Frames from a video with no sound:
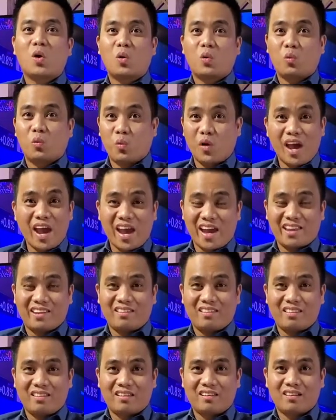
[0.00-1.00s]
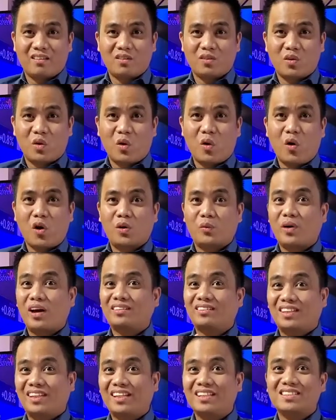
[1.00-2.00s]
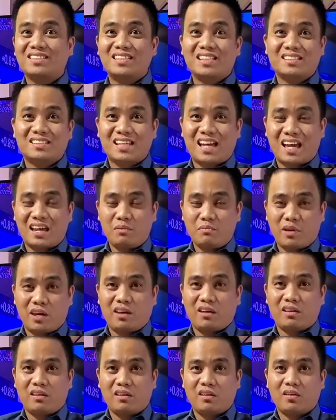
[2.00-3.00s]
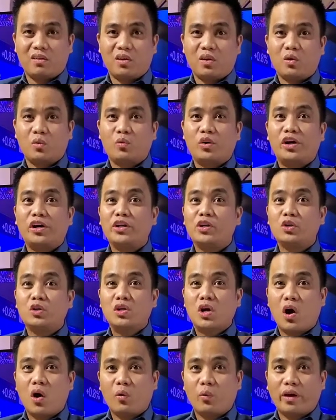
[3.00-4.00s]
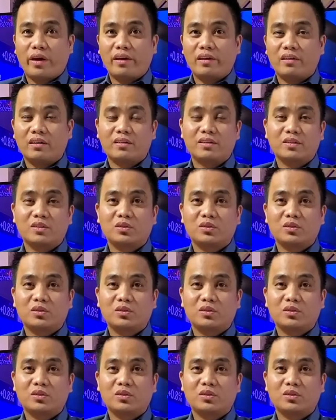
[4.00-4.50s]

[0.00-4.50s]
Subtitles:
when or what is the timing where you're going